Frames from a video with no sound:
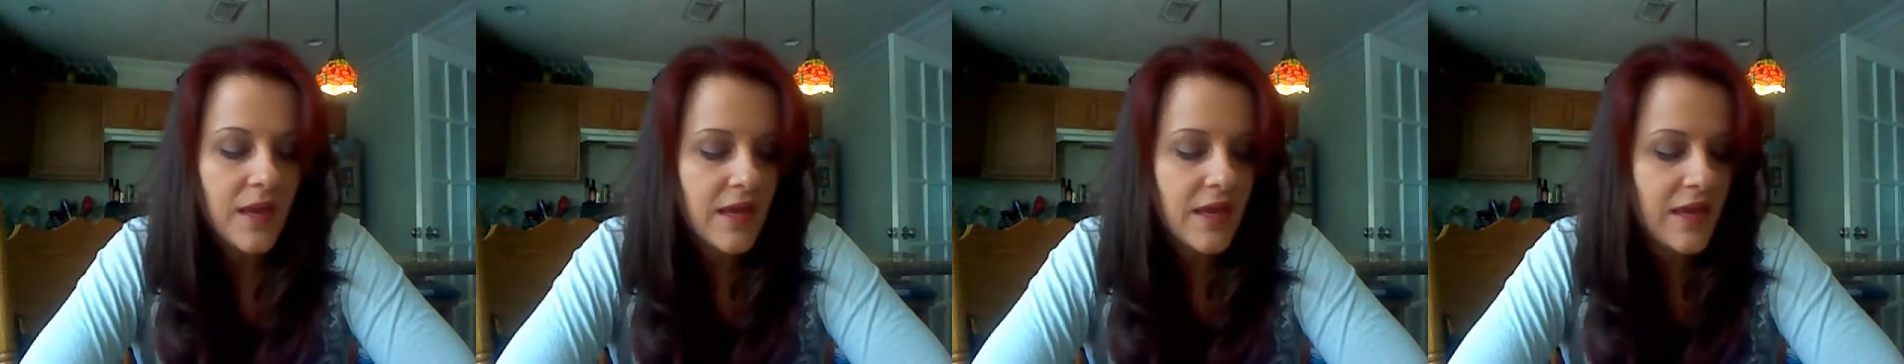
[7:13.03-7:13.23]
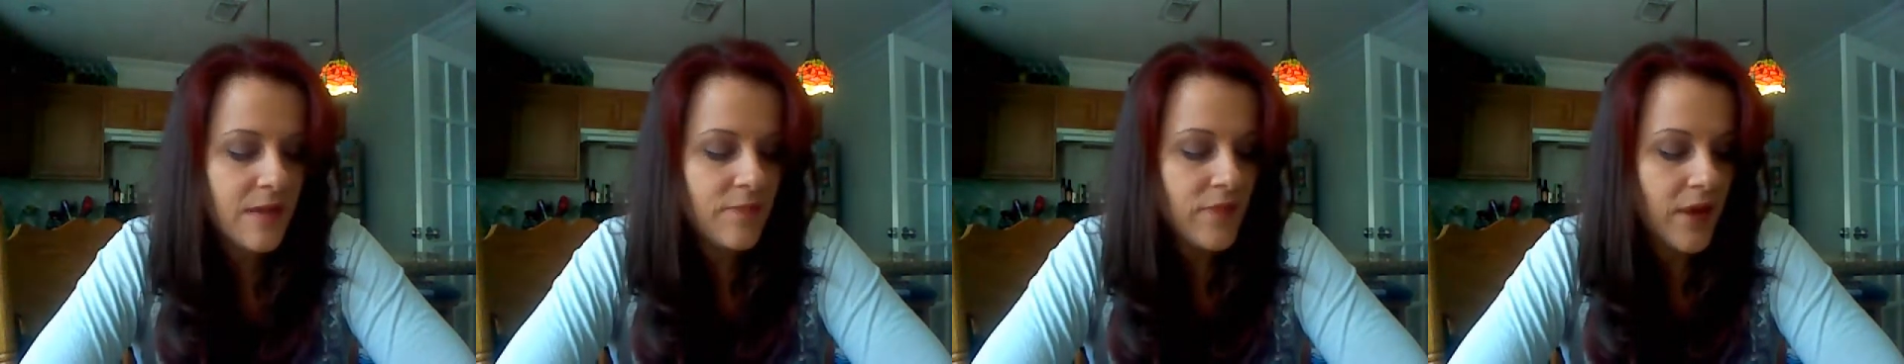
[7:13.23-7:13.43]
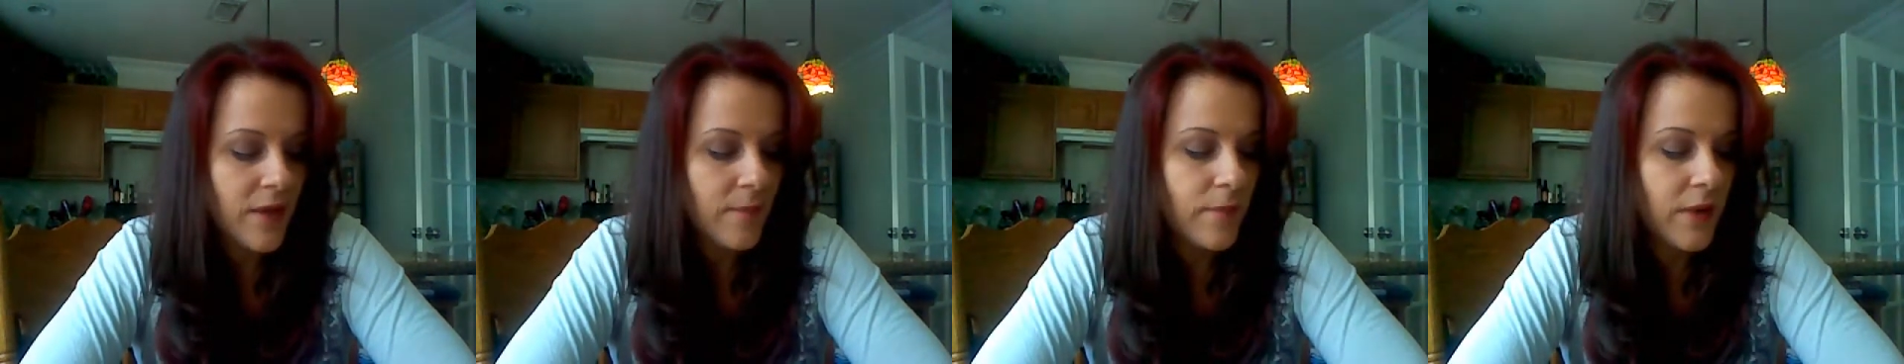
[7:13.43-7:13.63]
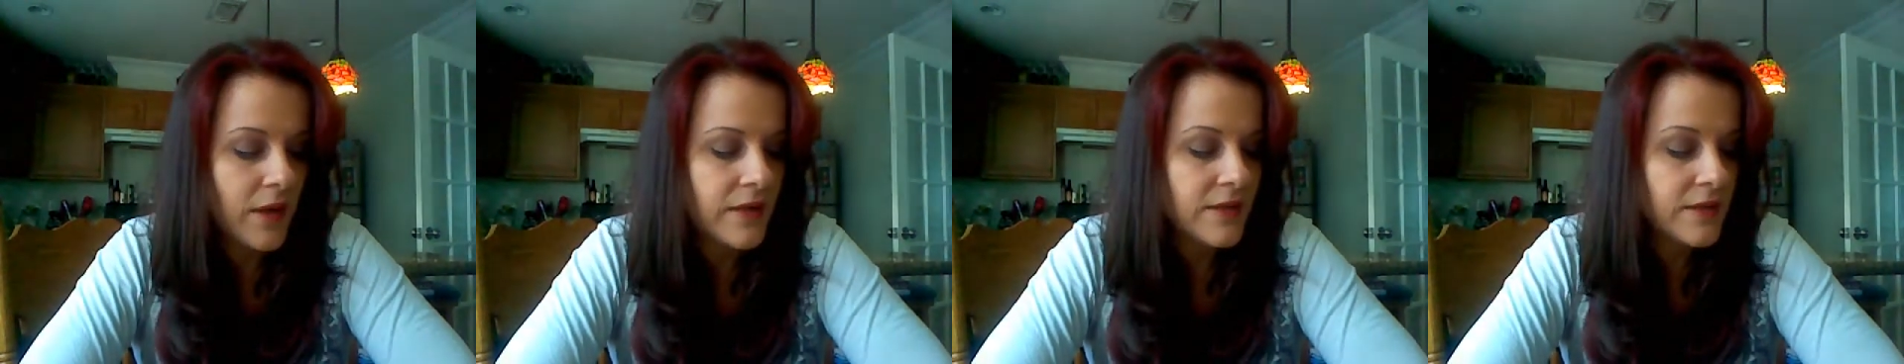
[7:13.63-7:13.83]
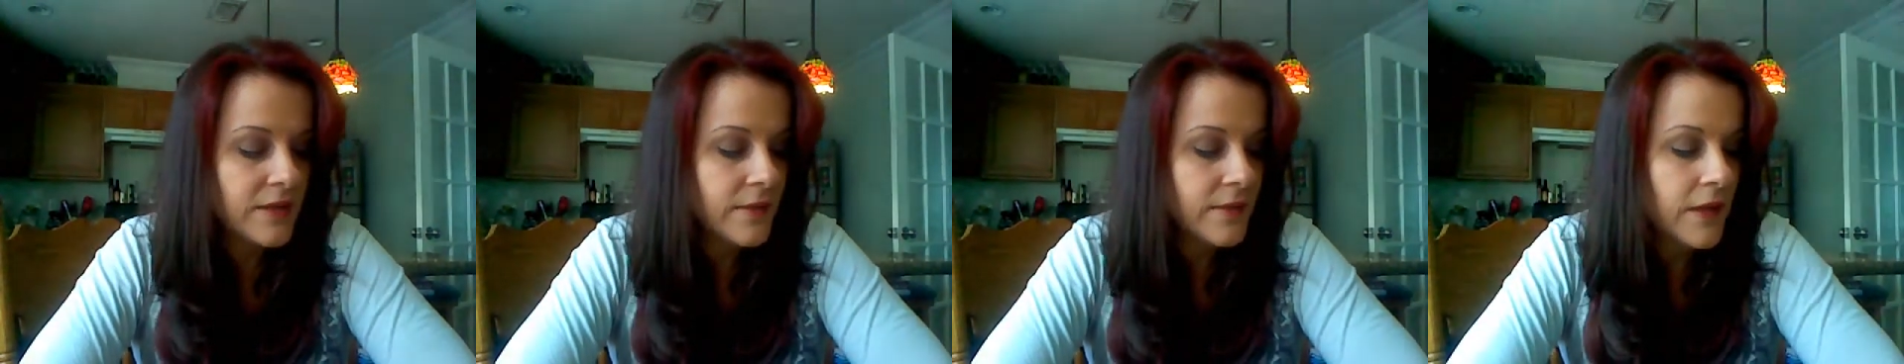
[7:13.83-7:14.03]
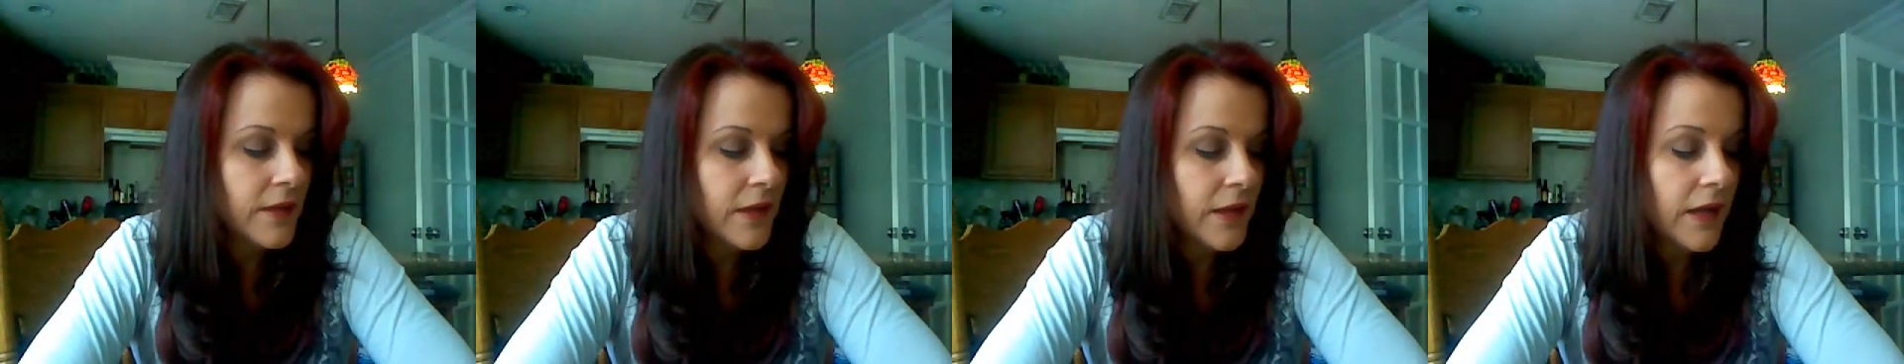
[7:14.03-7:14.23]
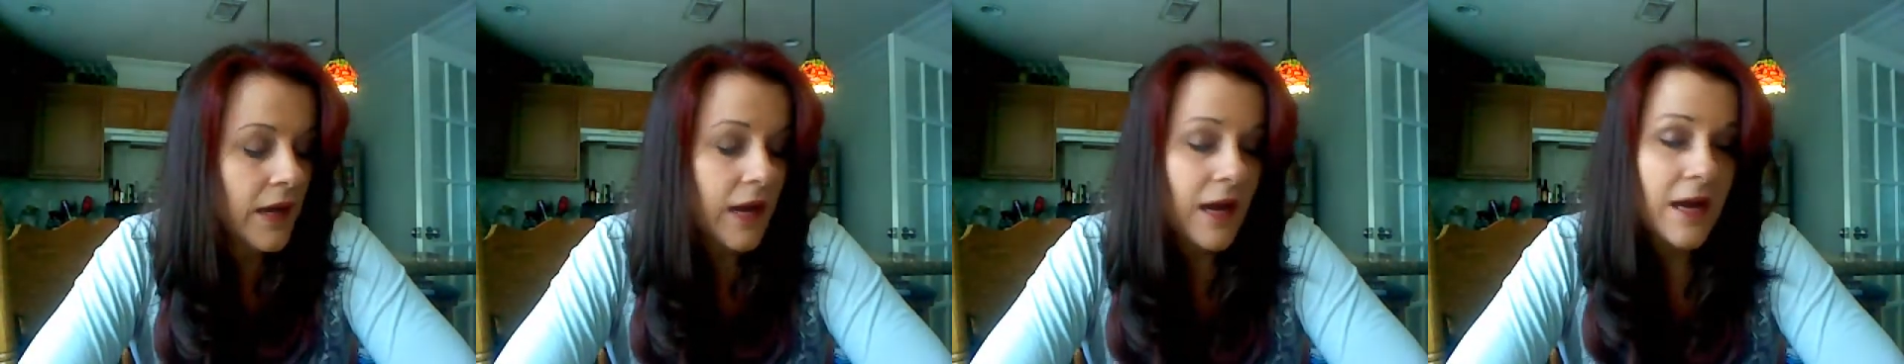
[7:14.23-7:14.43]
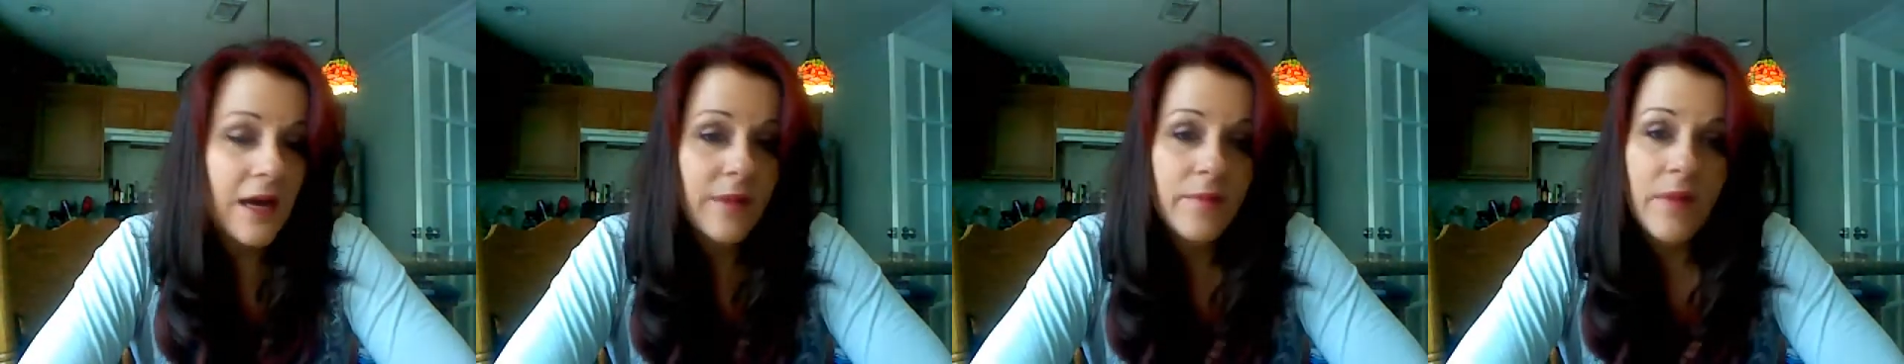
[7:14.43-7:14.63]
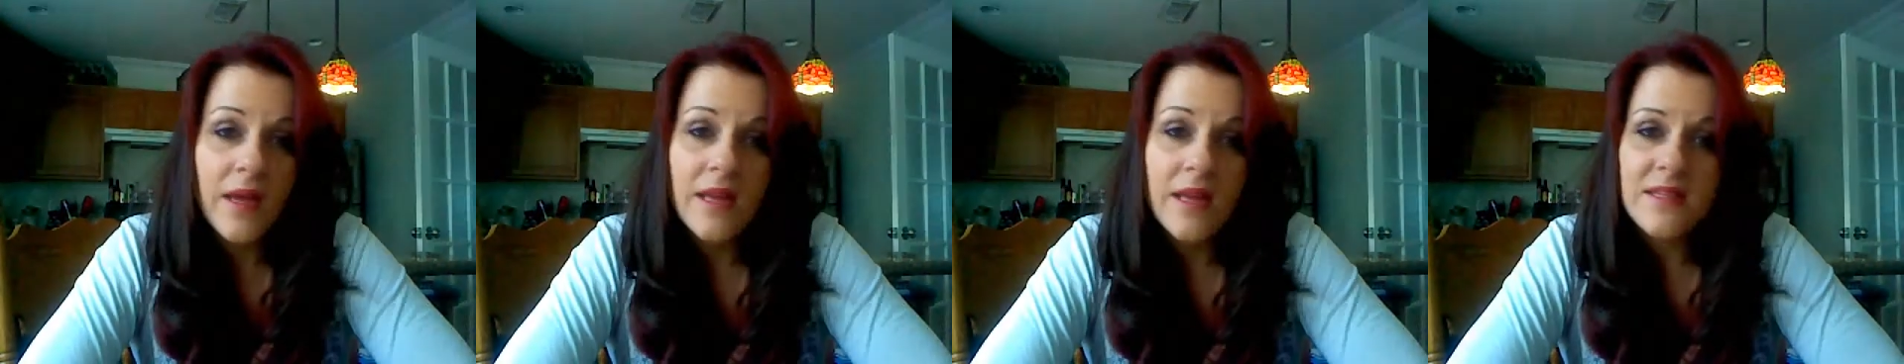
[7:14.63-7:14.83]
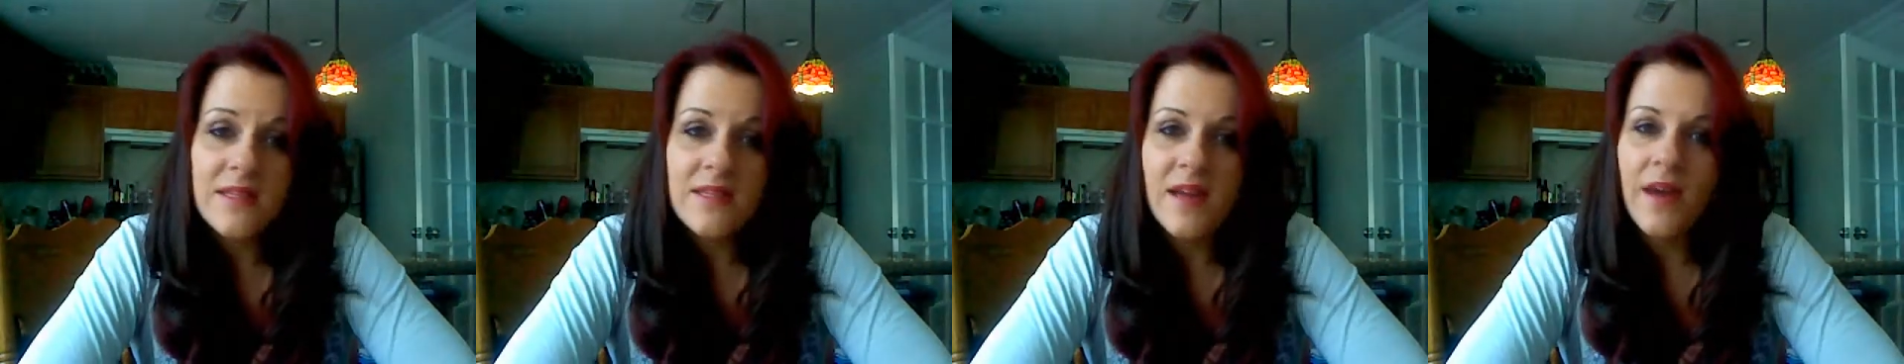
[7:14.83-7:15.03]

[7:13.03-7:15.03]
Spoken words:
keep that in mind. It's